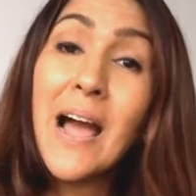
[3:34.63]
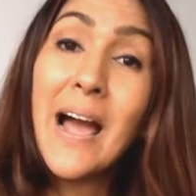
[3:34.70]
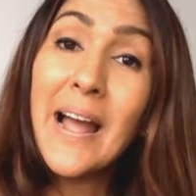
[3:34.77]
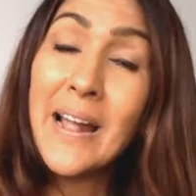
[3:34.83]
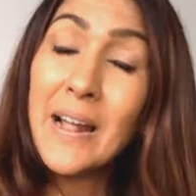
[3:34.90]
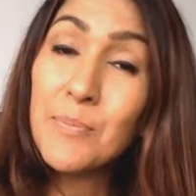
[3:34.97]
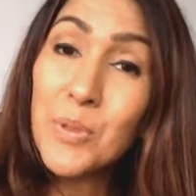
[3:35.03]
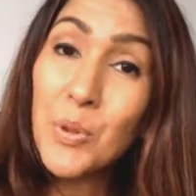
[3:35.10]

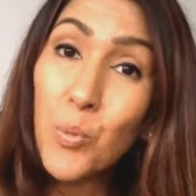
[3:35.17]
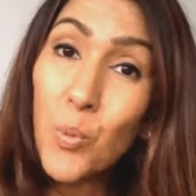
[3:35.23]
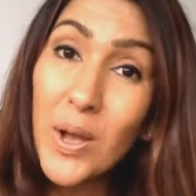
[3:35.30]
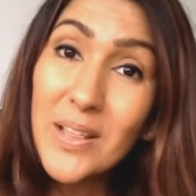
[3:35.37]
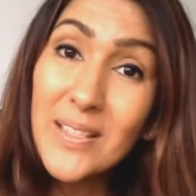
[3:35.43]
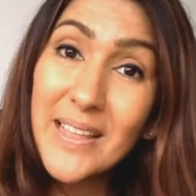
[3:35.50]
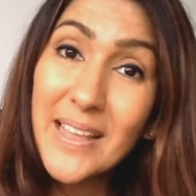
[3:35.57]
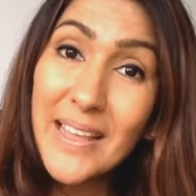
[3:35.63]
I am the
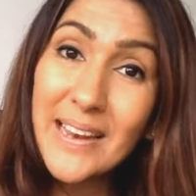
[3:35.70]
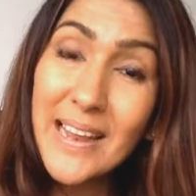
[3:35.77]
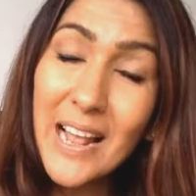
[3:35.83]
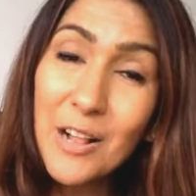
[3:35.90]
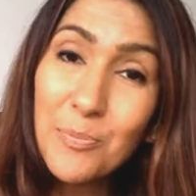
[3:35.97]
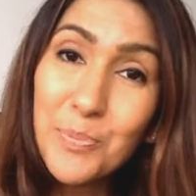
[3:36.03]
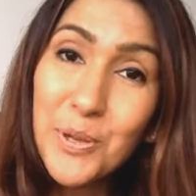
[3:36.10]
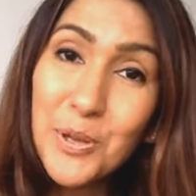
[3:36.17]
one that can
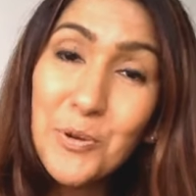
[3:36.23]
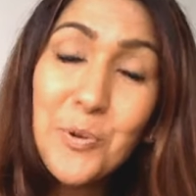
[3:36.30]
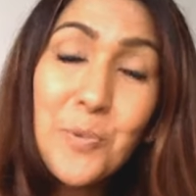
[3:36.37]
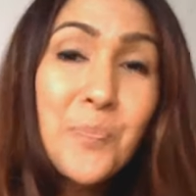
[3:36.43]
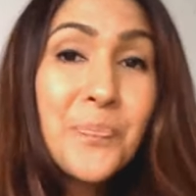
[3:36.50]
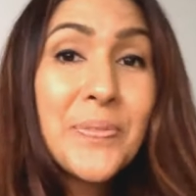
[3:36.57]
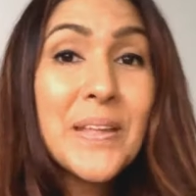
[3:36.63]
help you,